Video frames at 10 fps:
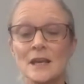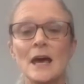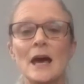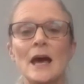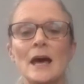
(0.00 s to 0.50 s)

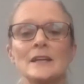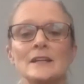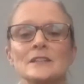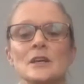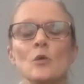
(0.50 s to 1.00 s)

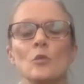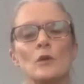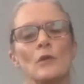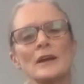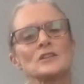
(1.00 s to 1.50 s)
And
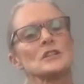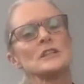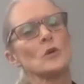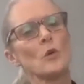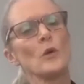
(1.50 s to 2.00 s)
we're
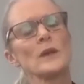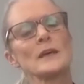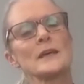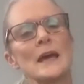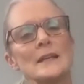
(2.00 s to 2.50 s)
actually going
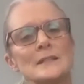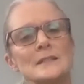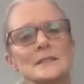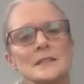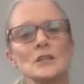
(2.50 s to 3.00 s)

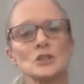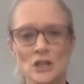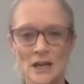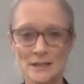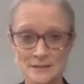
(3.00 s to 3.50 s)
against
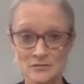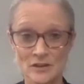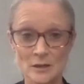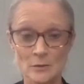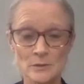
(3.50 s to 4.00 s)
child
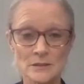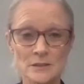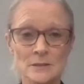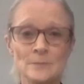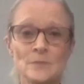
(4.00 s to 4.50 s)
development.
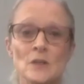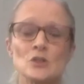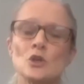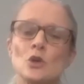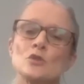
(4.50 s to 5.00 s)

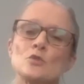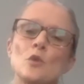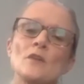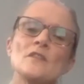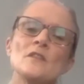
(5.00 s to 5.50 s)
So,
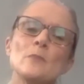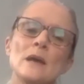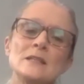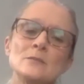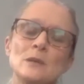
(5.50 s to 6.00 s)
one of the
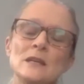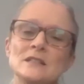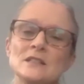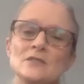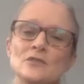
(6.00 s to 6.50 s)
best
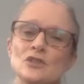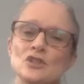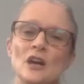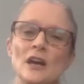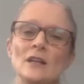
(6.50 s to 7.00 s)
places for a
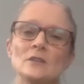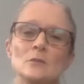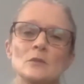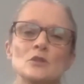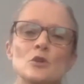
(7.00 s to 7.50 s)
child, when
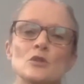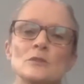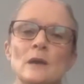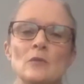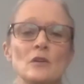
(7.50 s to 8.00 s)
we talked
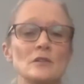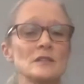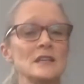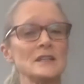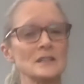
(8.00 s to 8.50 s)
about
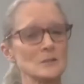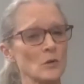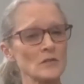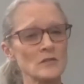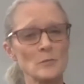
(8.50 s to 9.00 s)
containers,
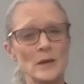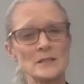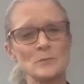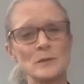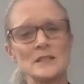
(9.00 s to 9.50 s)
one of the
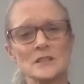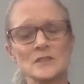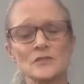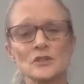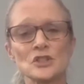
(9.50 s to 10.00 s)
best places
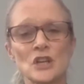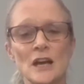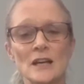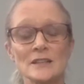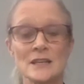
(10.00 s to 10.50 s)
for a
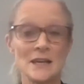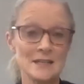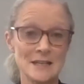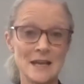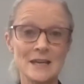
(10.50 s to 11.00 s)
child
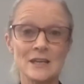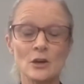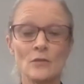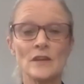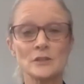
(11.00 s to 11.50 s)
is lying
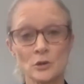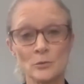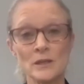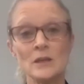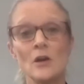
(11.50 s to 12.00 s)
on their
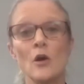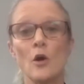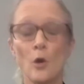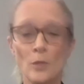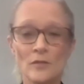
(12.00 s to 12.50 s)
tummy
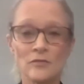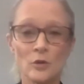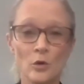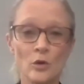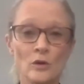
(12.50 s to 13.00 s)
on the floor,